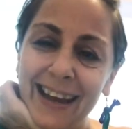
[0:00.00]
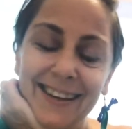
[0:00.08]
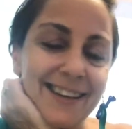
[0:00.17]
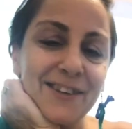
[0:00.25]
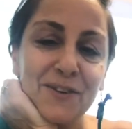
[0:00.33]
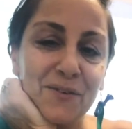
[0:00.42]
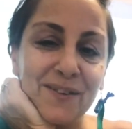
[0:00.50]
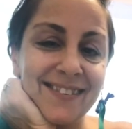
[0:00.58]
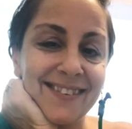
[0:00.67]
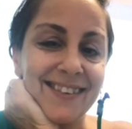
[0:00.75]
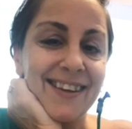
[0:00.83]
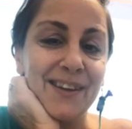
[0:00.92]
I didn't
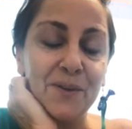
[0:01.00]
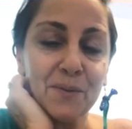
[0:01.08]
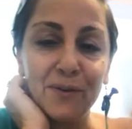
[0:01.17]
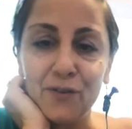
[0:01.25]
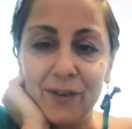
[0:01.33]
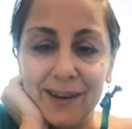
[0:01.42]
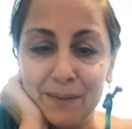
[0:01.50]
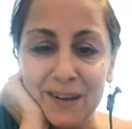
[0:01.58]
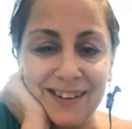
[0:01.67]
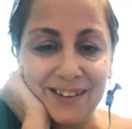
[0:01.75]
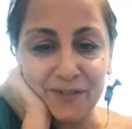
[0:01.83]
notice that you were treating me